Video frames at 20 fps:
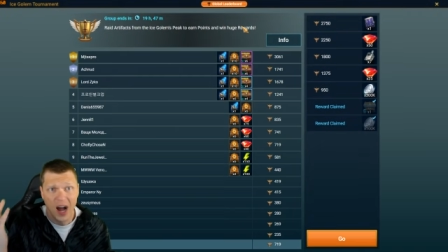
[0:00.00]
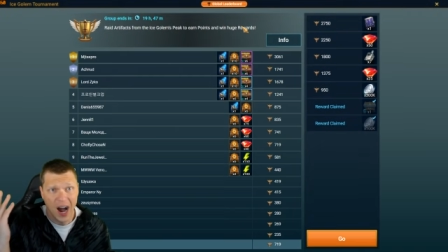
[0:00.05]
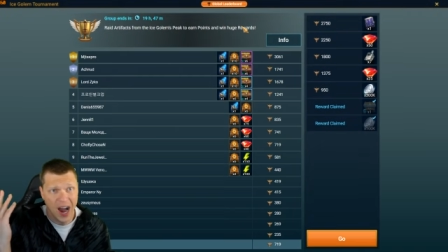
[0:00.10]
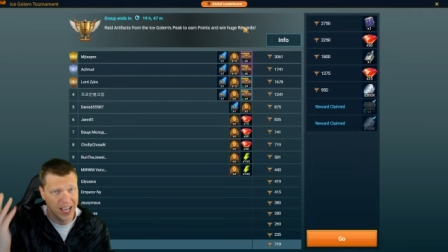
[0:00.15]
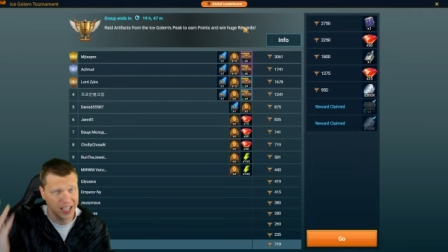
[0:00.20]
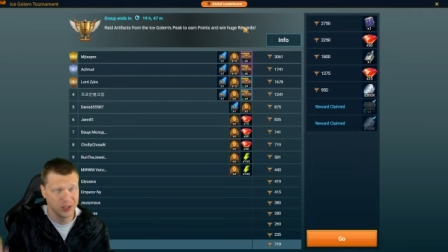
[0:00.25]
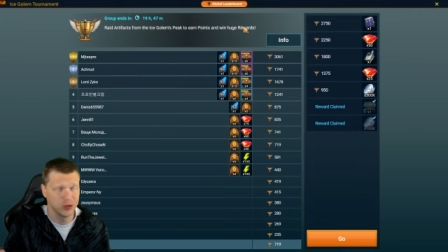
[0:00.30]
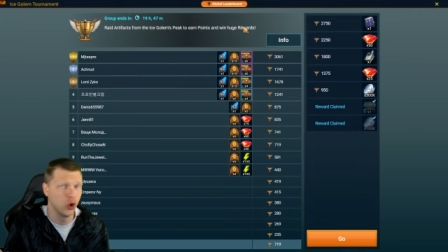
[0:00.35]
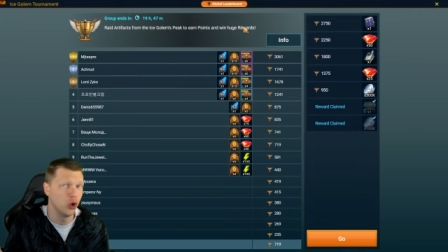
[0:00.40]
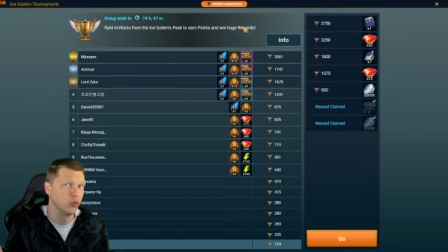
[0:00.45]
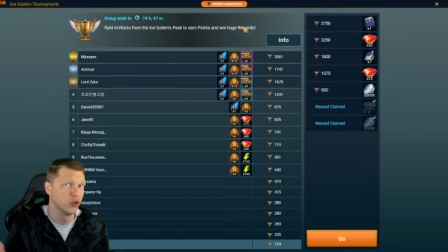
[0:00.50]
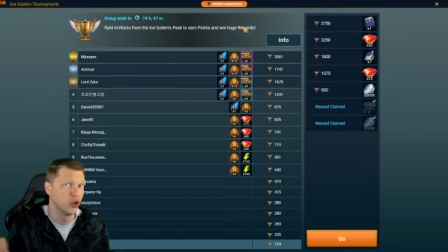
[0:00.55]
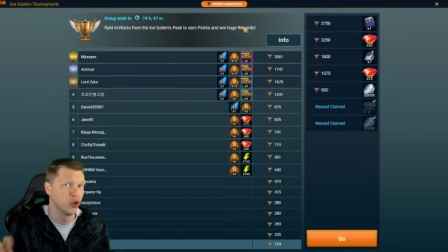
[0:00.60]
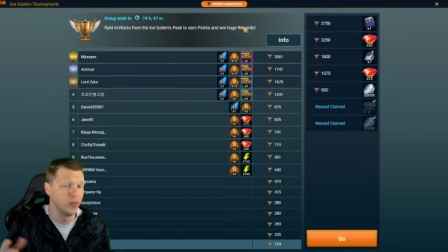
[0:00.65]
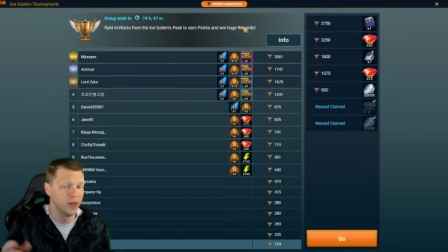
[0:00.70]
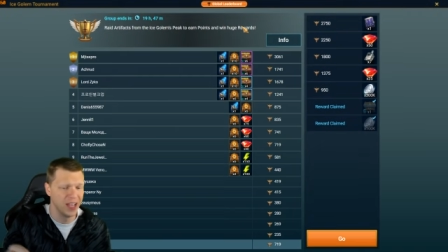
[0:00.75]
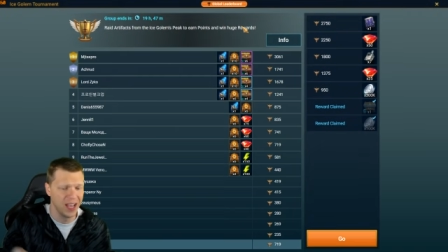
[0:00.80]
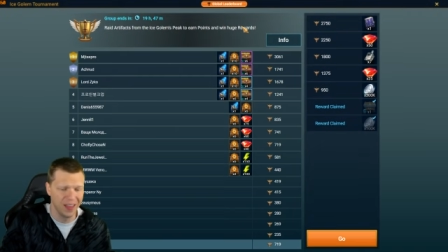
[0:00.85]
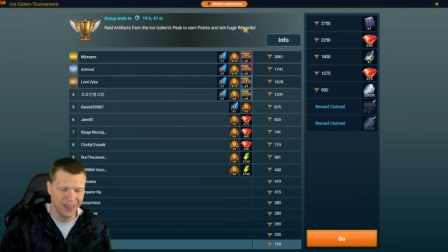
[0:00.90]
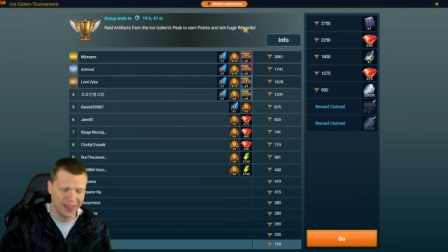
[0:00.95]
Ice Golem
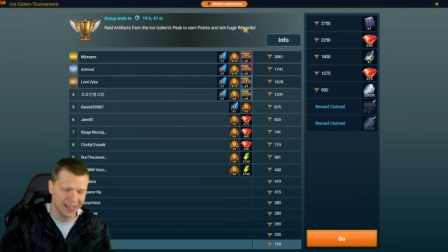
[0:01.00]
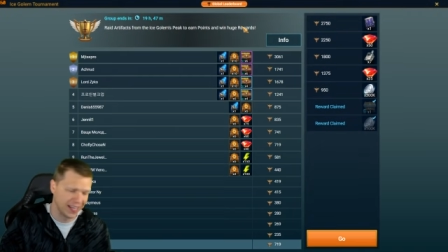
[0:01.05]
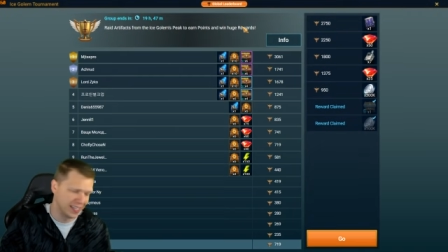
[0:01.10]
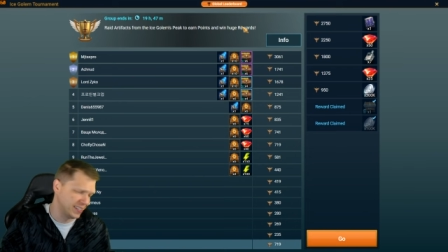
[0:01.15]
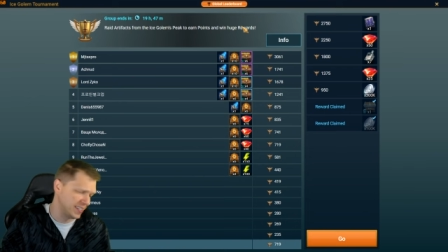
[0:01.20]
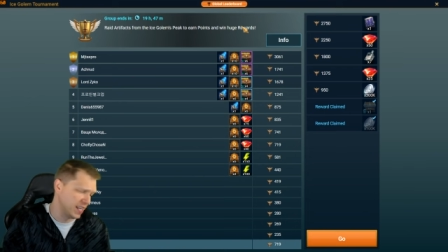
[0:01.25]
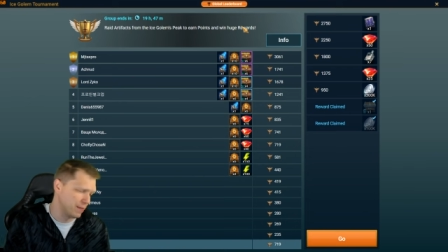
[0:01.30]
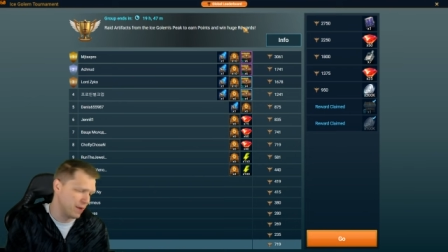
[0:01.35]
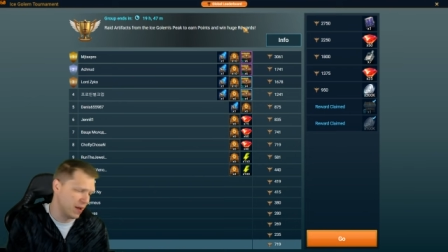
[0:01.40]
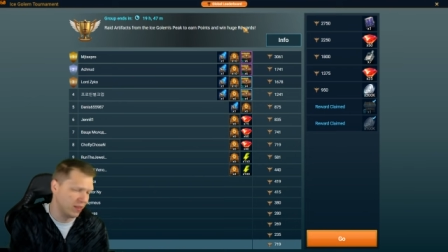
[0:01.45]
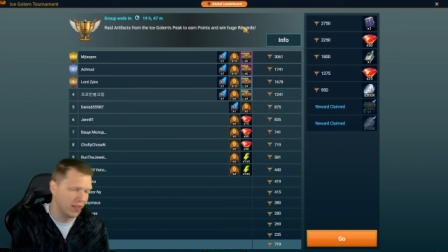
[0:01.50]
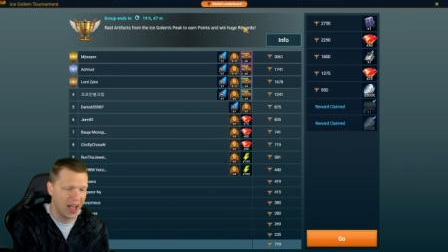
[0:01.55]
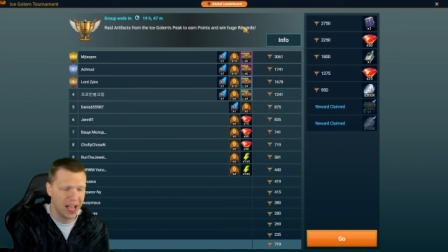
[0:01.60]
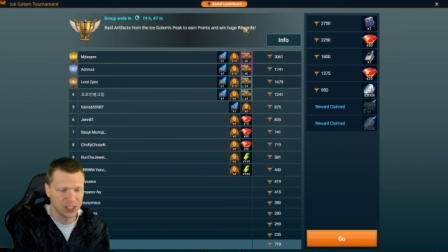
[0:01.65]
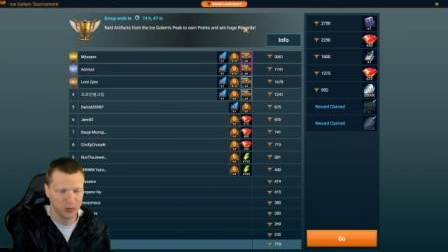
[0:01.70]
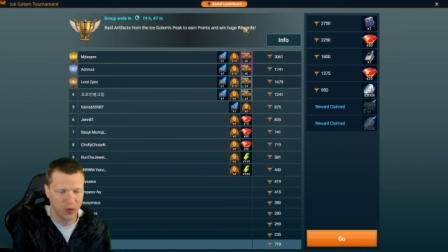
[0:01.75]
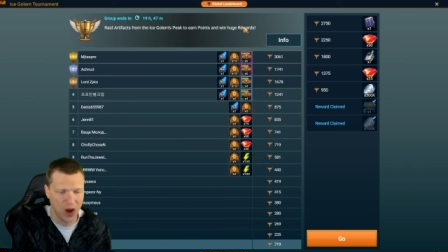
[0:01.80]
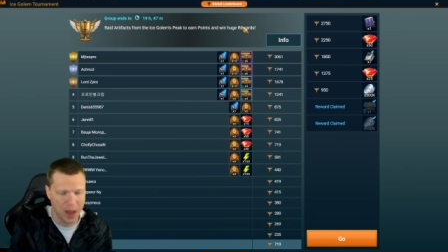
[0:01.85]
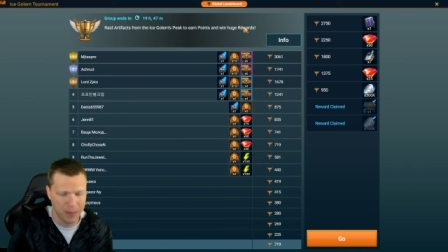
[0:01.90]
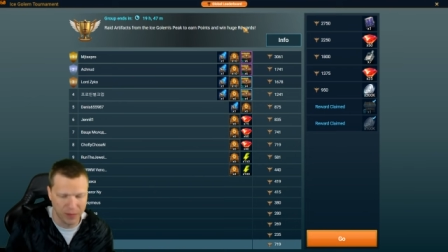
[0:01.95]
tournament. And like I said in my
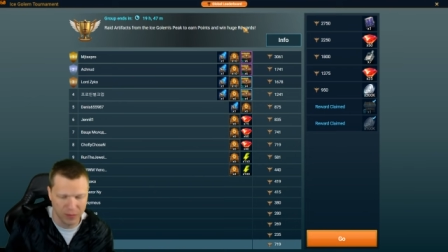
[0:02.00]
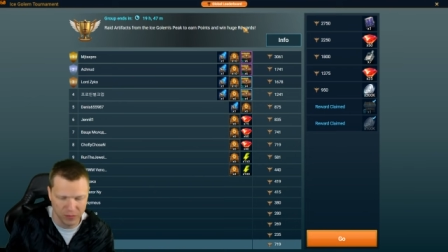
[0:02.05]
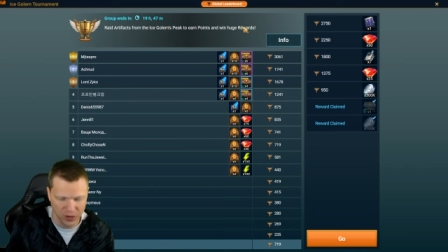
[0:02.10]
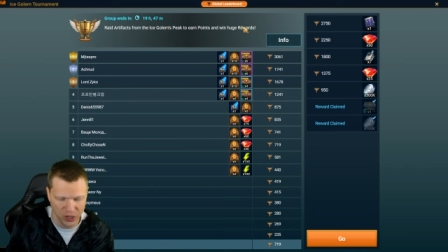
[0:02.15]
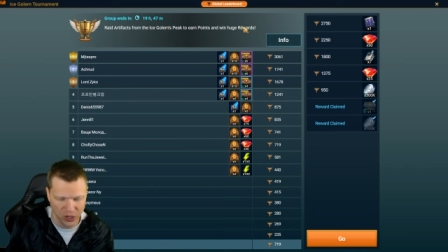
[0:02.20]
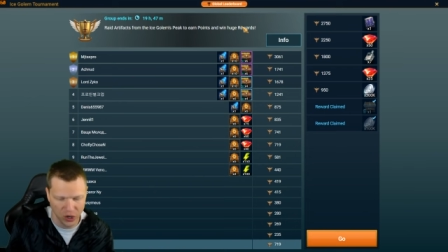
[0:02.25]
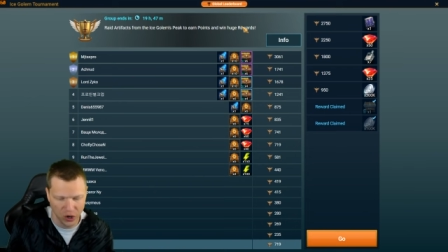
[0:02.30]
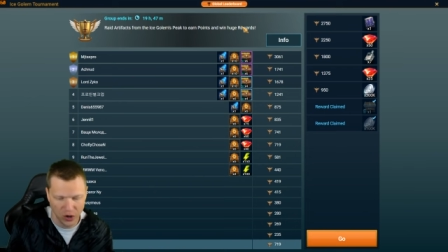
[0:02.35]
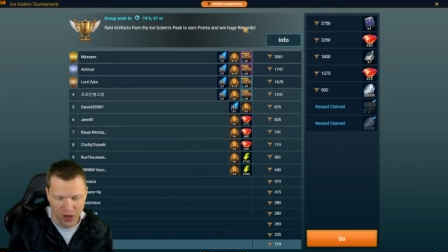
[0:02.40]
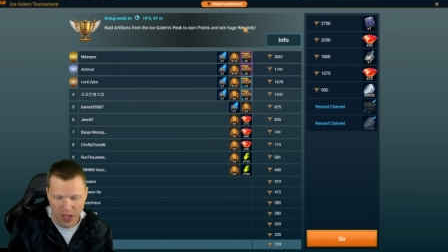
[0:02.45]
last wrap-up video,